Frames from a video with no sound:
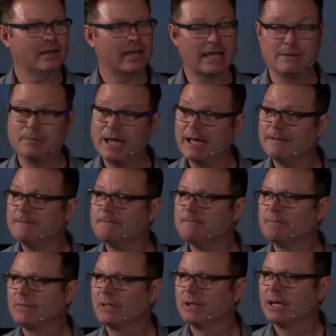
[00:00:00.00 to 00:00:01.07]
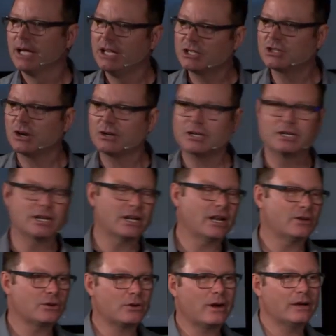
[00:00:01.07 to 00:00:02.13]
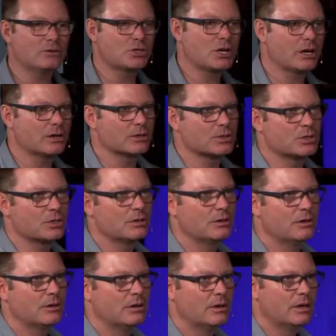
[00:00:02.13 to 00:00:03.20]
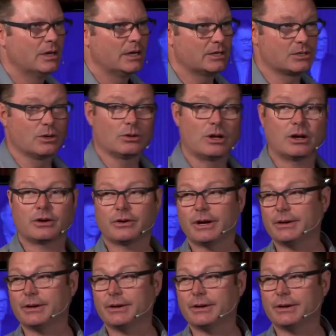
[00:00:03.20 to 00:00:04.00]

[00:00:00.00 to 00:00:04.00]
Amen? He started an underground church. It's no longer